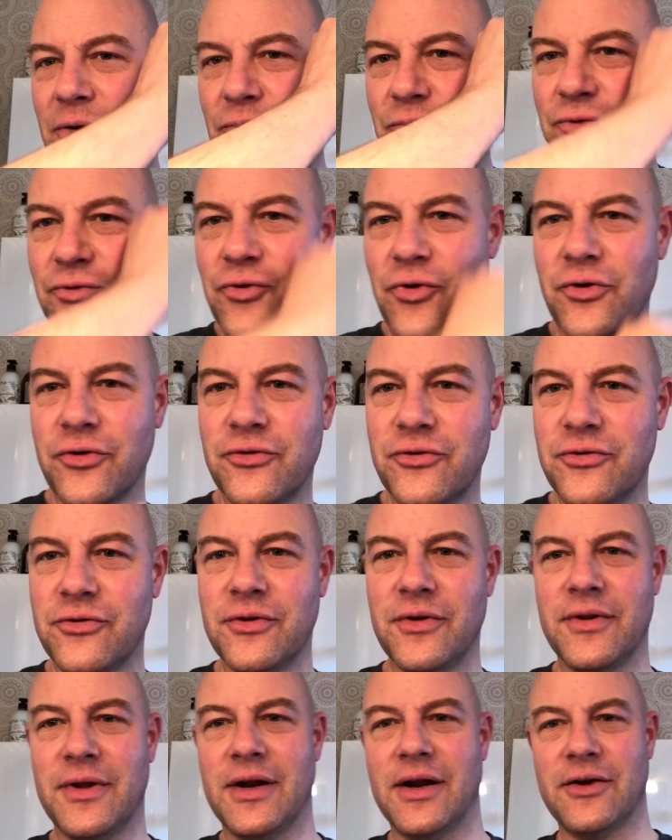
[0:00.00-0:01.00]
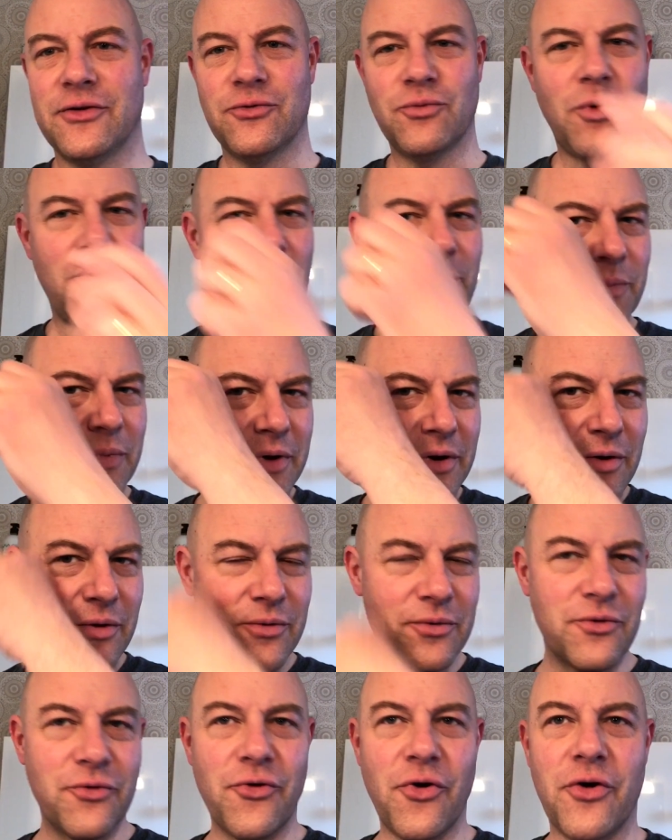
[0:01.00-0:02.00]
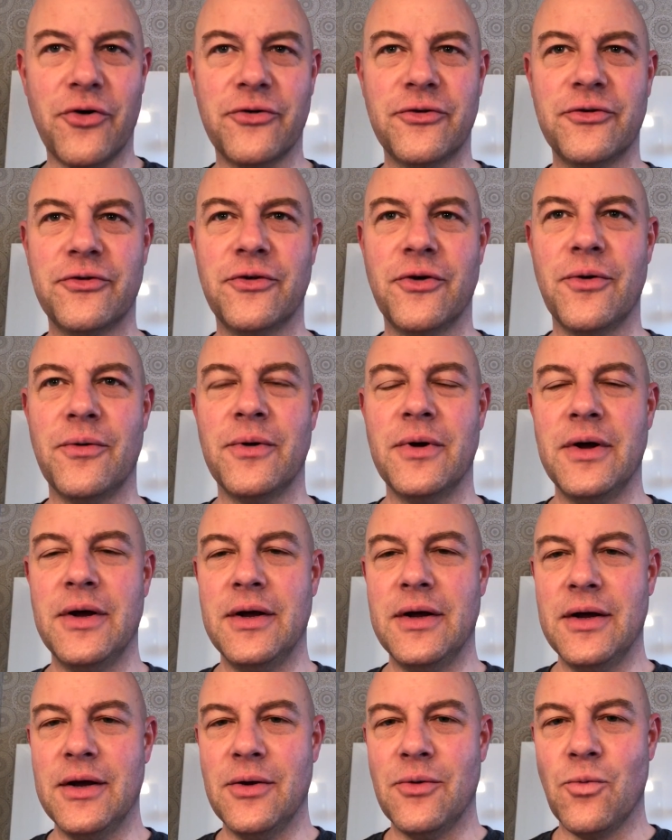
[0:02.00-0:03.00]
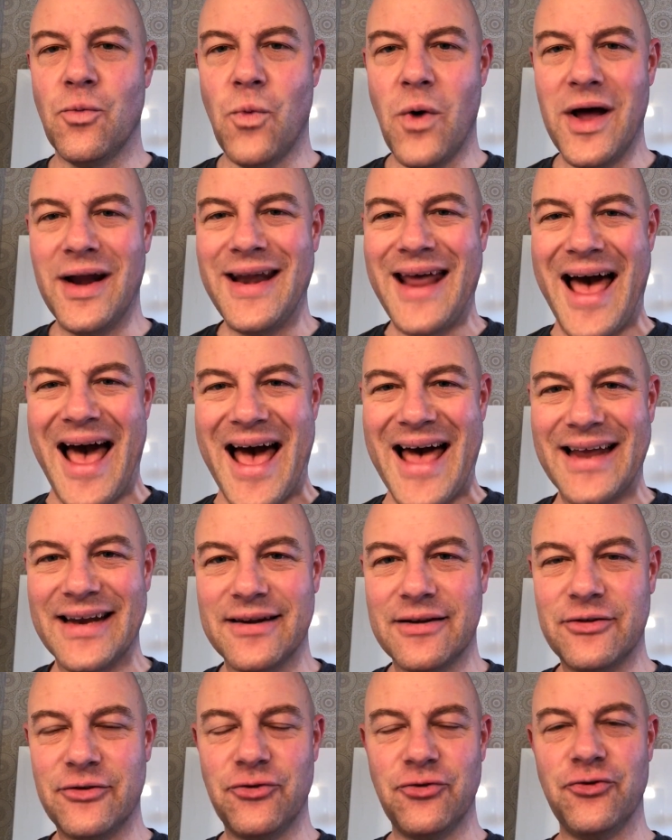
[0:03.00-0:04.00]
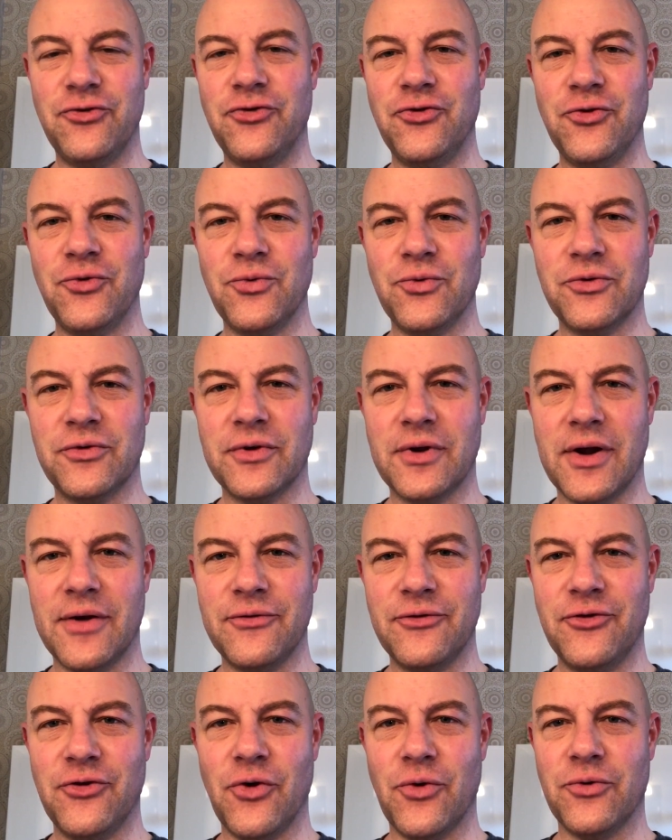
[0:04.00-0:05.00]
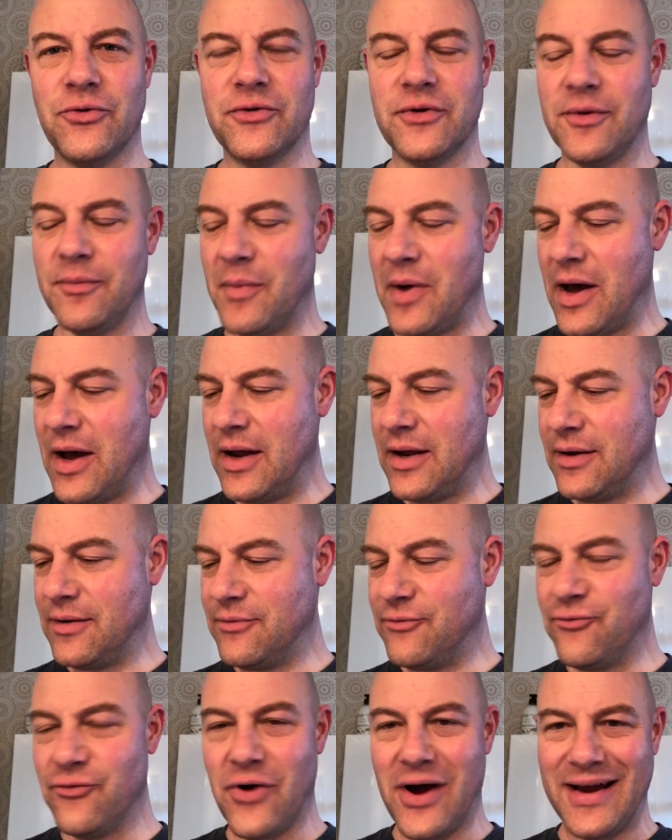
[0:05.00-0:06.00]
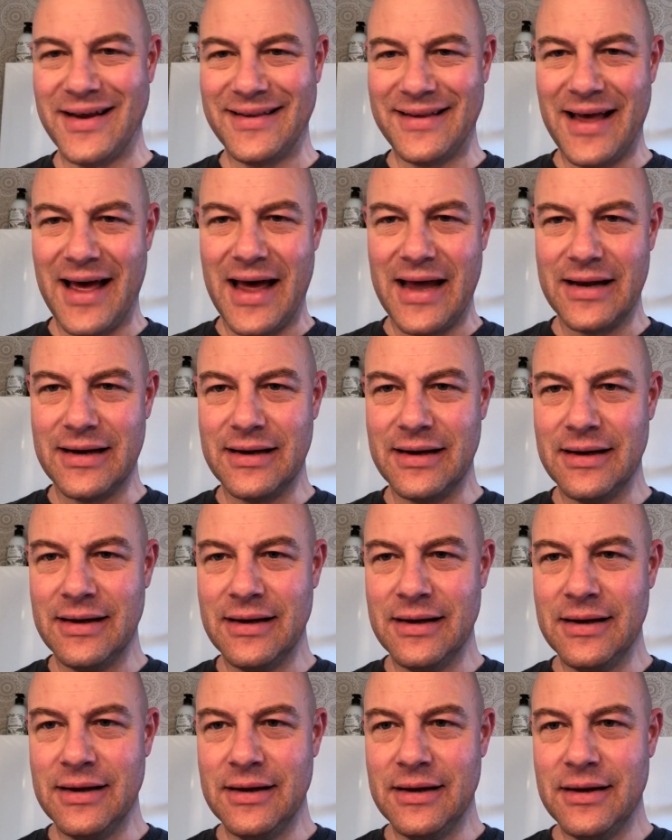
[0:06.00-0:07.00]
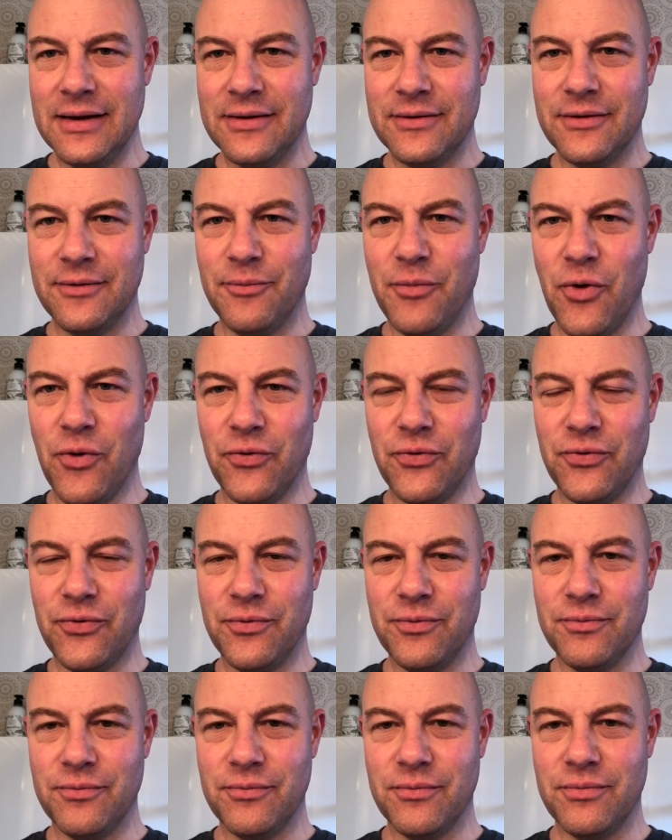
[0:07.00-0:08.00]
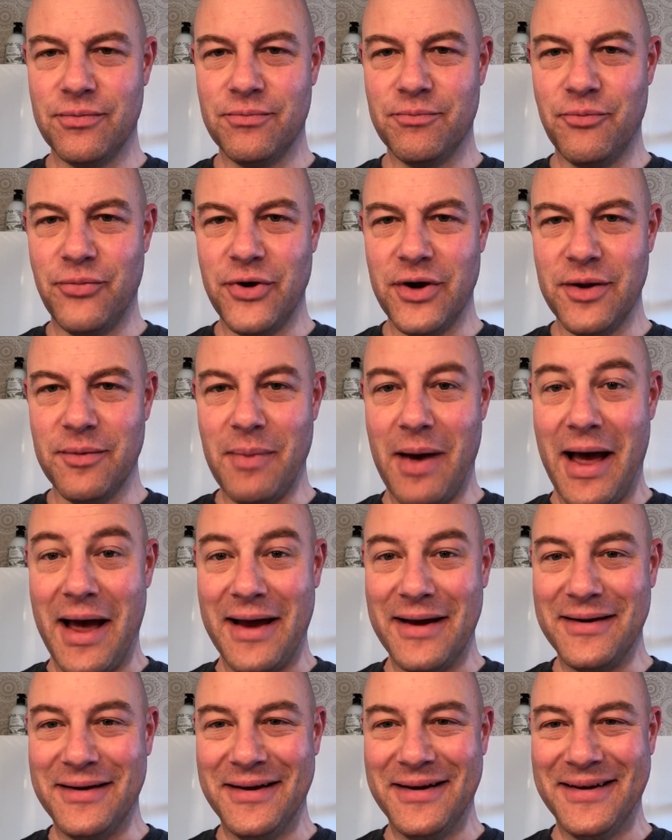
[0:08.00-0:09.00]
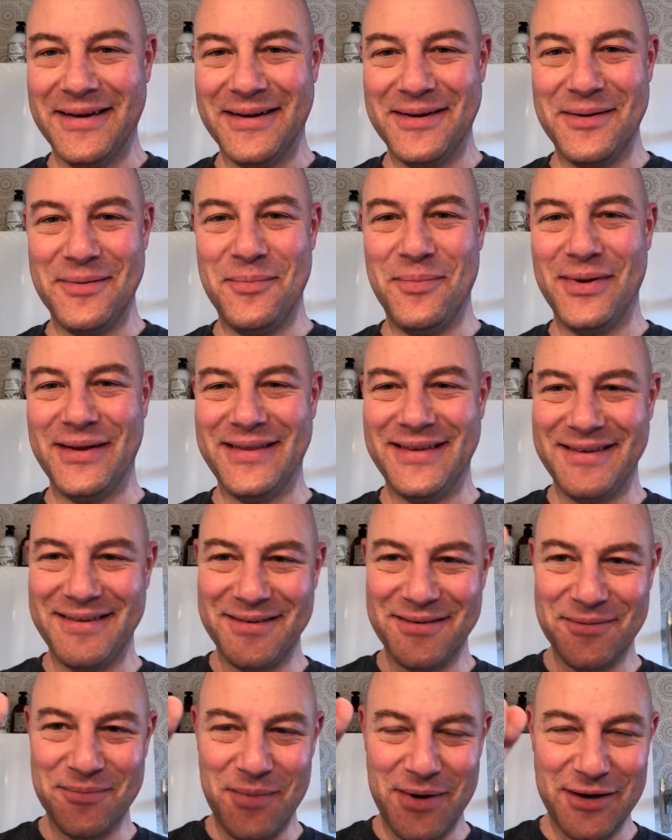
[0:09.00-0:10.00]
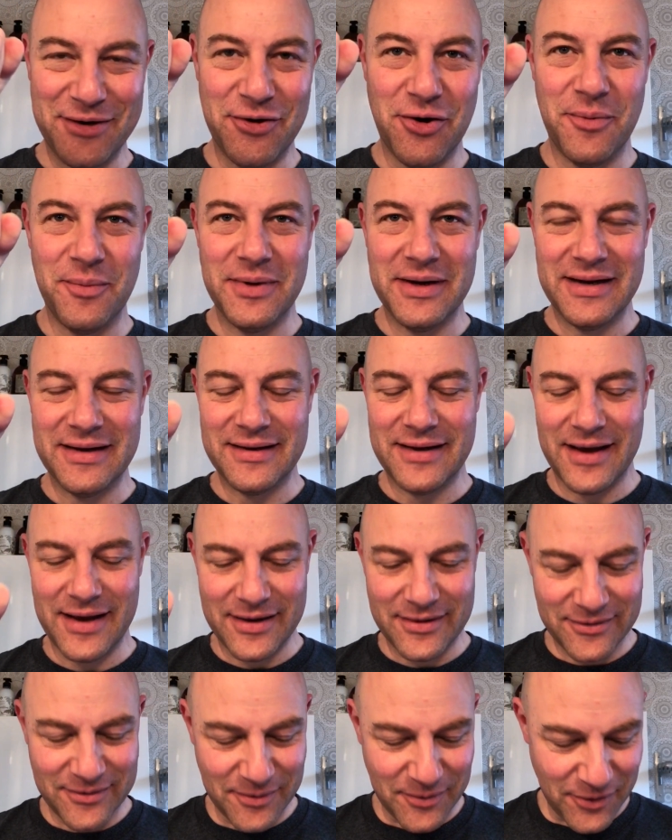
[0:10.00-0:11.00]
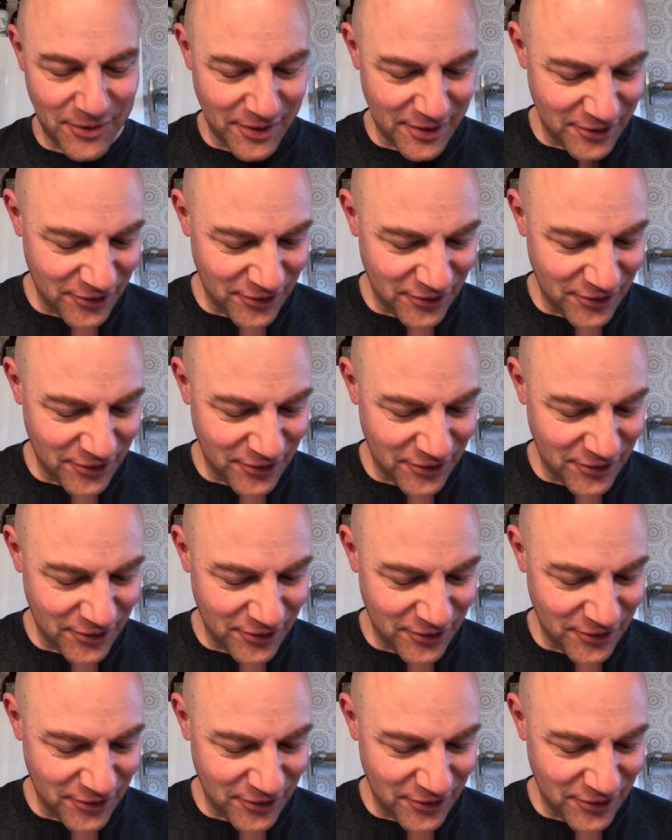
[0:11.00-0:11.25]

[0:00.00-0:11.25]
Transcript: cross, and then I swap and go cross. So one hand to choose, and I've chosen my right hand. They're both pretty bad, but this is my dominant hand, so I'm going to